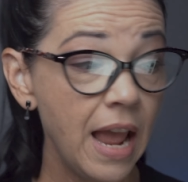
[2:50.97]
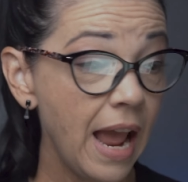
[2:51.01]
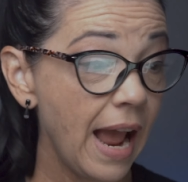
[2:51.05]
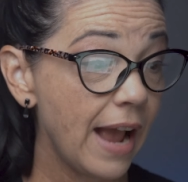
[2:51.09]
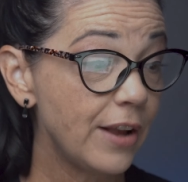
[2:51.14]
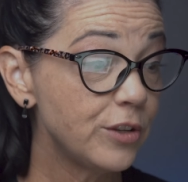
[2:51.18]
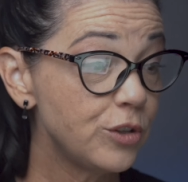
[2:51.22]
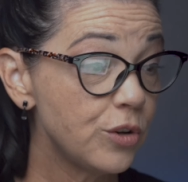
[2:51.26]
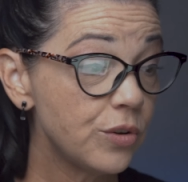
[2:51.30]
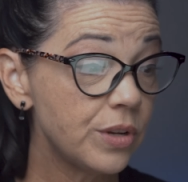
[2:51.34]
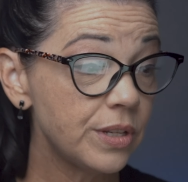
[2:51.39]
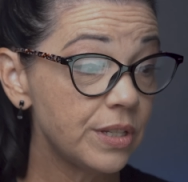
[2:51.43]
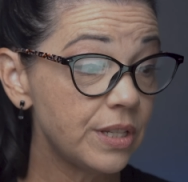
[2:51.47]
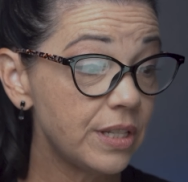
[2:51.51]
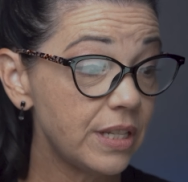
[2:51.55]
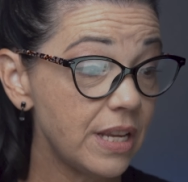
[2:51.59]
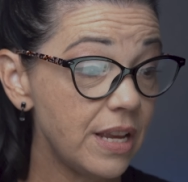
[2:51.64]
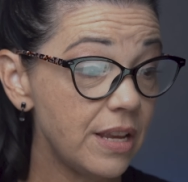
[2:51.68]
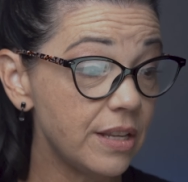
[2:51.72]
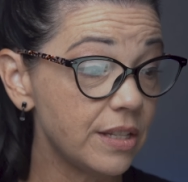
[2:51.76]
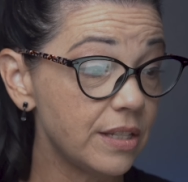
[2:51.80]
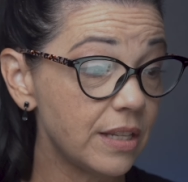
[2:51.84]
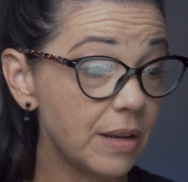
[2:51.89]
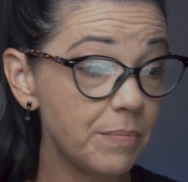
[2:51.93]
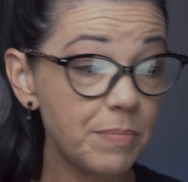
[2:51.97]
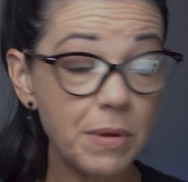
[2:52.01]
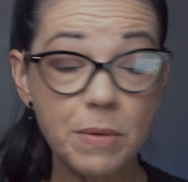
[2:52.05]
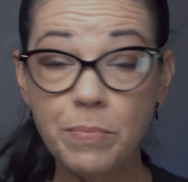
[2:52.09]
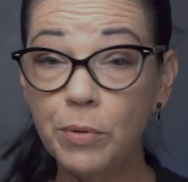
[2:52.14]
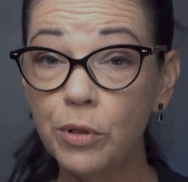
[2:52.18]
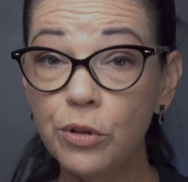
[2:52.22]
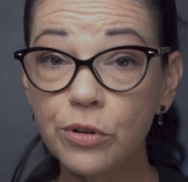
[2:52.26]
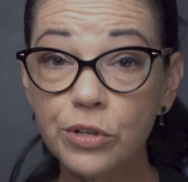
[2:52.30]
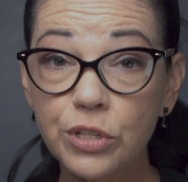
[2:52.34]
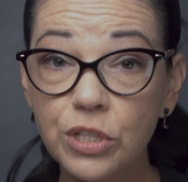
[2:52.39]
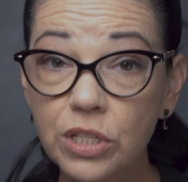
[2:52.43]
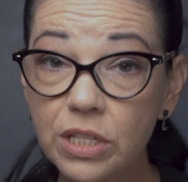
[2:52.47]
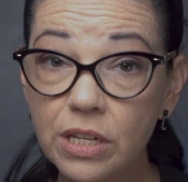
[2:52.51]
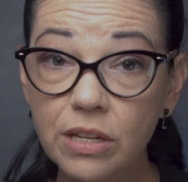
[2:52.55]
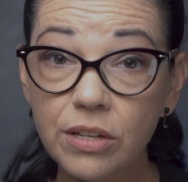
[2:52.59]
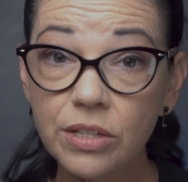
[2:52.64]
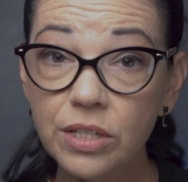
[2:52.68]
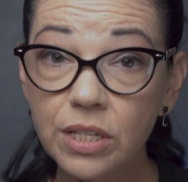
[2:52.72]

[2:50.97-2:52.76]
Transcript: As you can see, some people are still